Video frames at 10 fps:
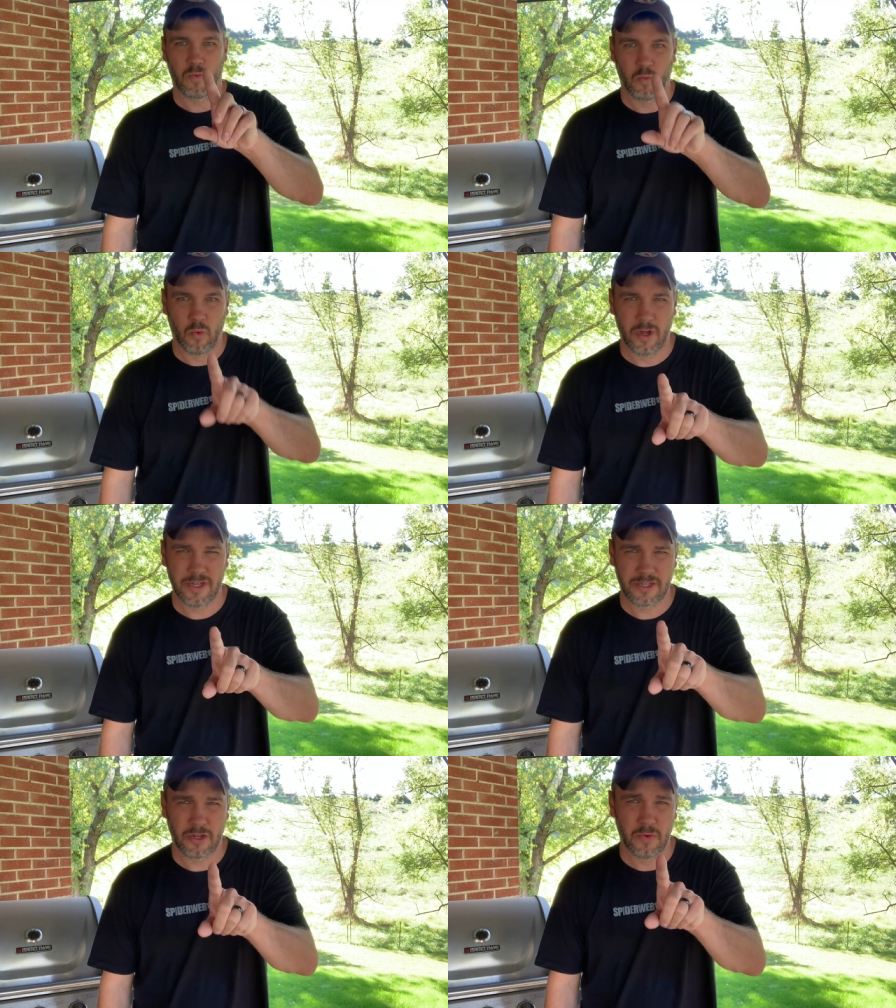
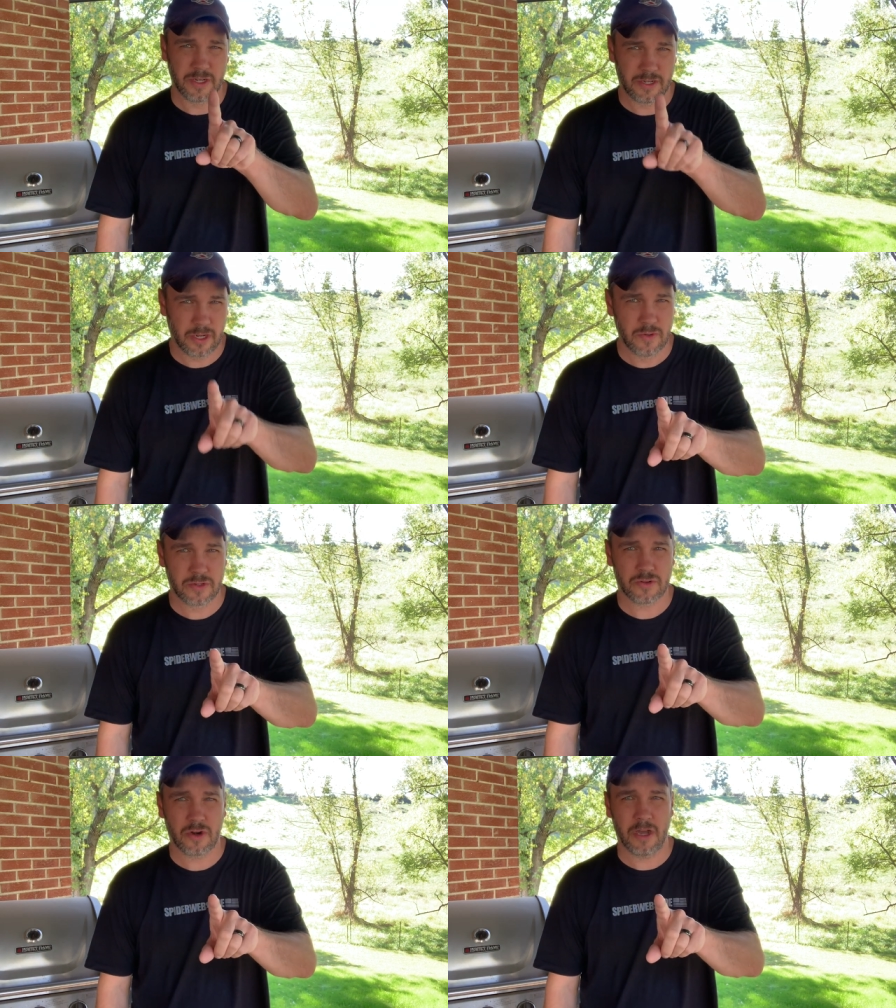One to induce
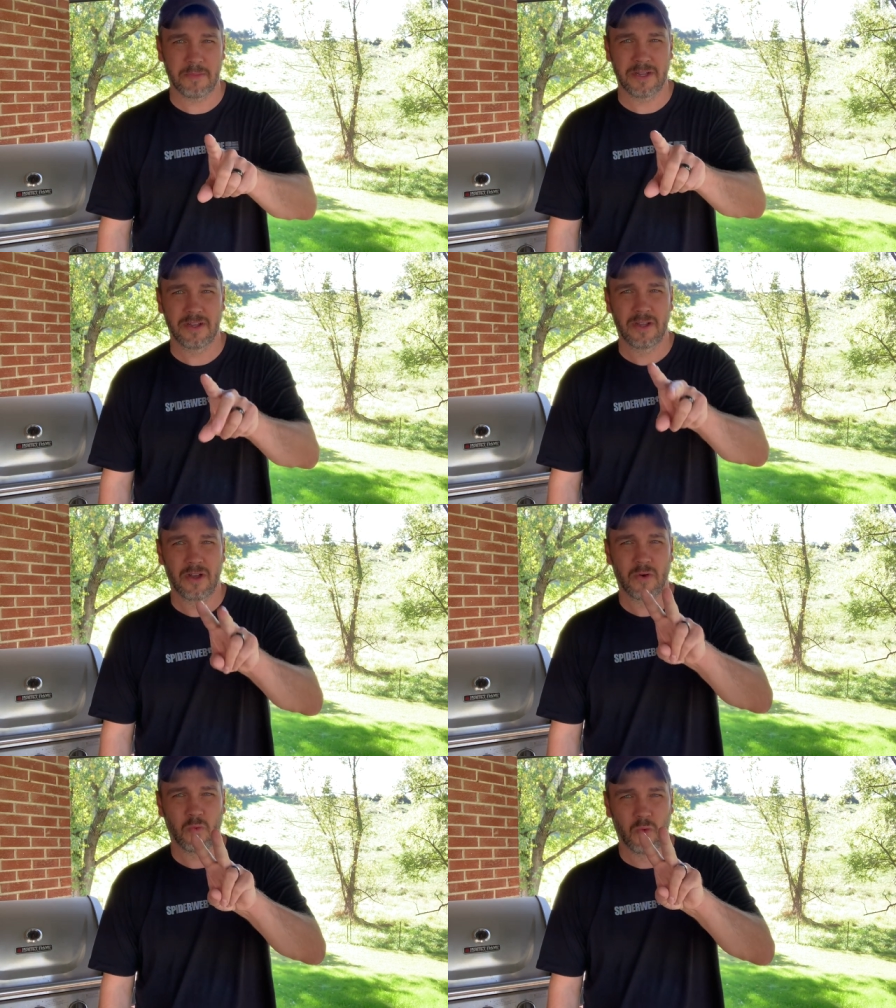trauma,
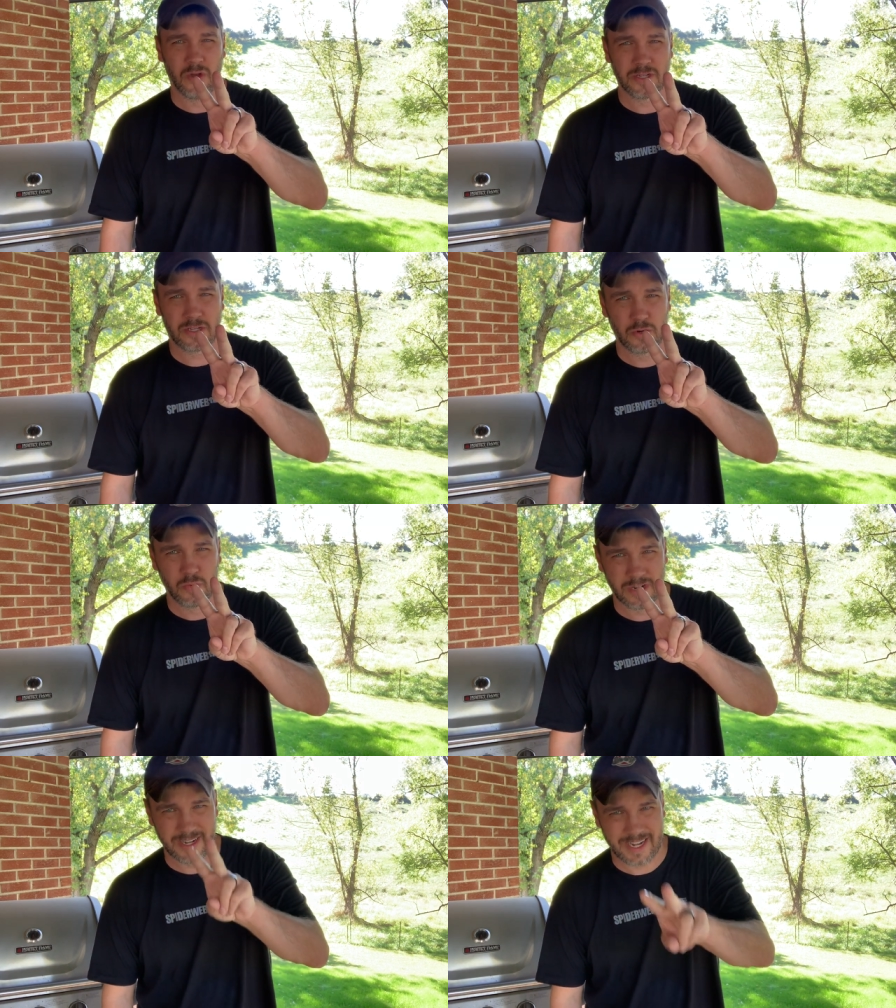one to
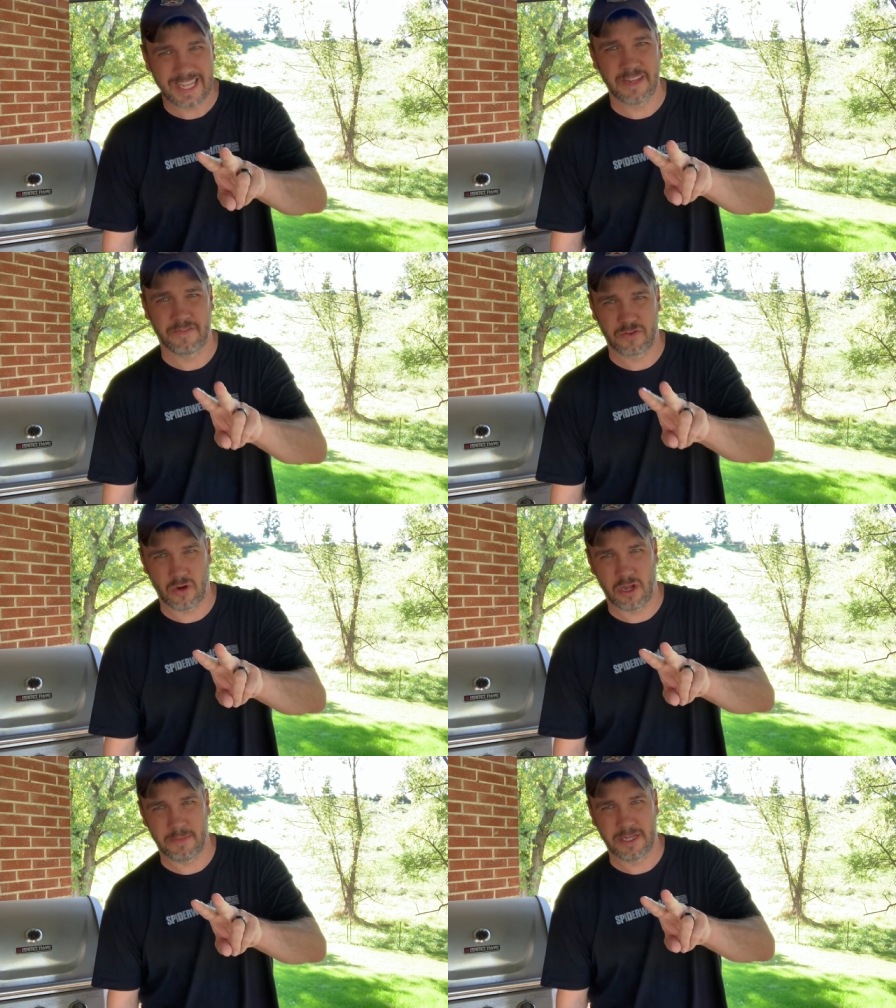relieve
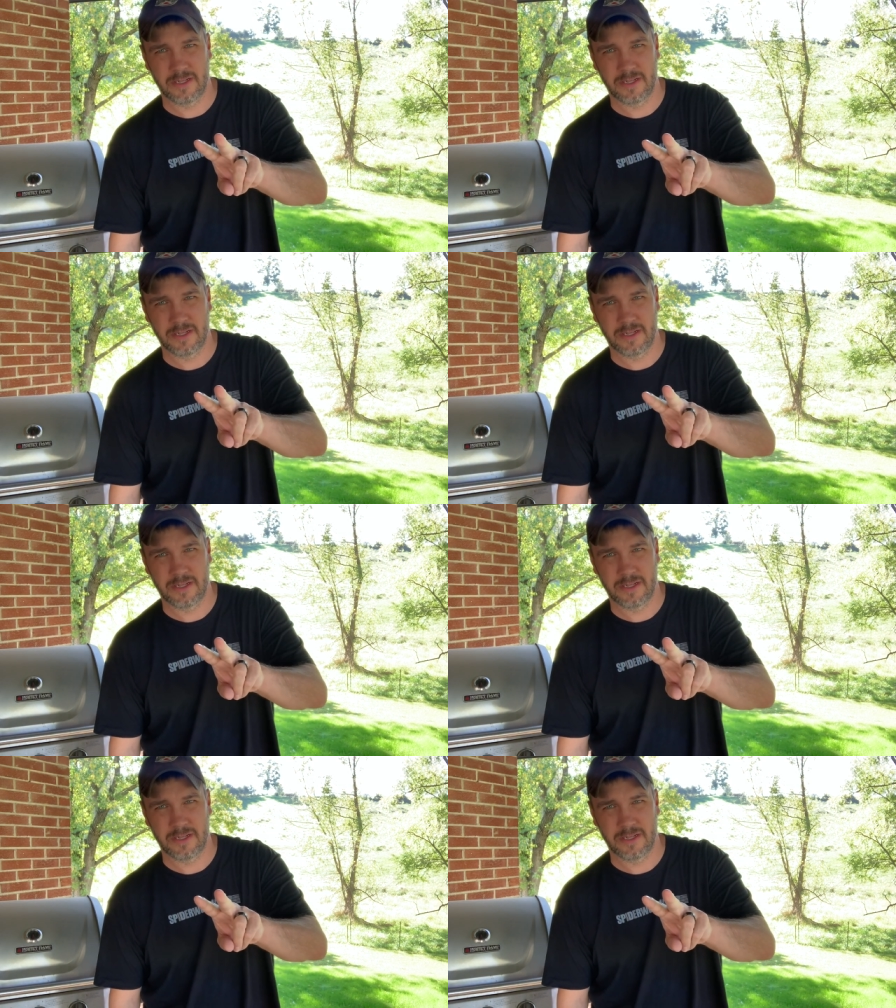trauma.